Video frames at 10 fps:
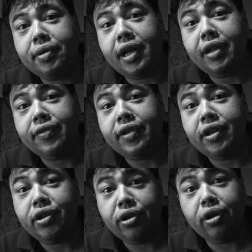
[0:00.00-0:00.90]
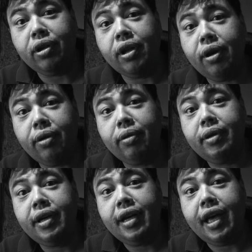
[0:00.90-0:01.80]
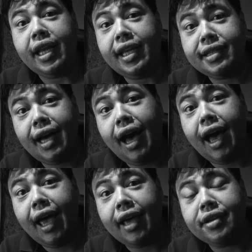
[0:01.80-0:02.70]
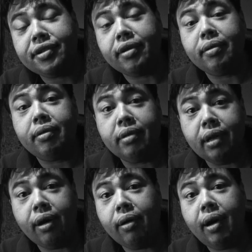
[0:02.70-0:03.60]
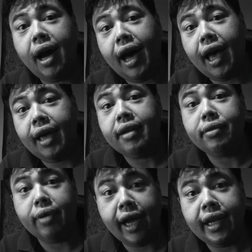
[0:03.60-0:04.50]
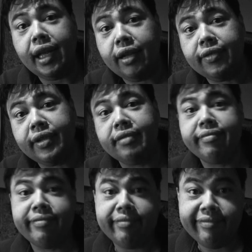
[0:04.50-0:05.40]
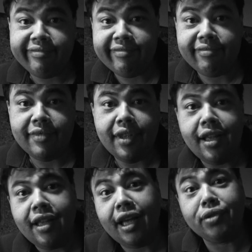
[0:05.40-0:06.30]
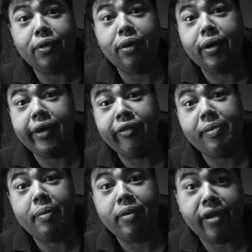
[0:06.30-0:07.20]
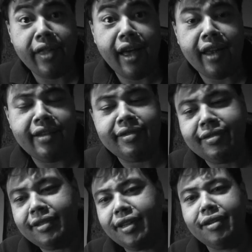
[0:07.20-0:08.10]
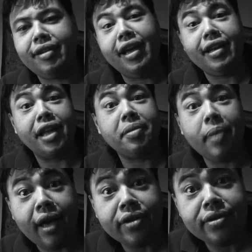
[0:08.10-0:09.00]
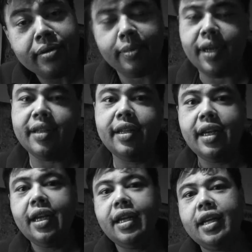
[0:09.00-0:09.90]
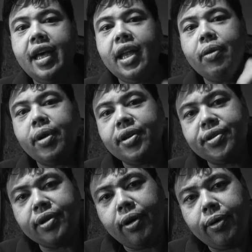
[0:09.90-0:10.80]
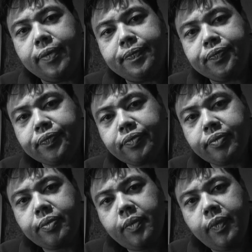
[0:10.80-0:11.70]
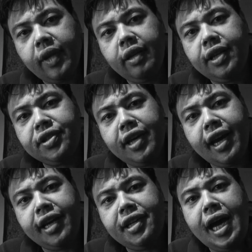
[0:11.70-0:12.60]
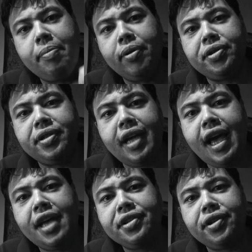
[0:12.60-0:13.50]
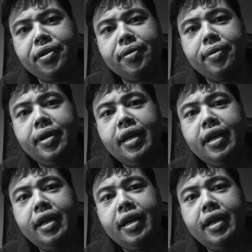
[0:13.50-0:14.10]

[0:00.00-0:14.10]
to an elephant, you're low and he's high. So, low, high, to ride an elephant. That's one way of remembering that. Not the best, but anyway, so let's say a Thai person asks you,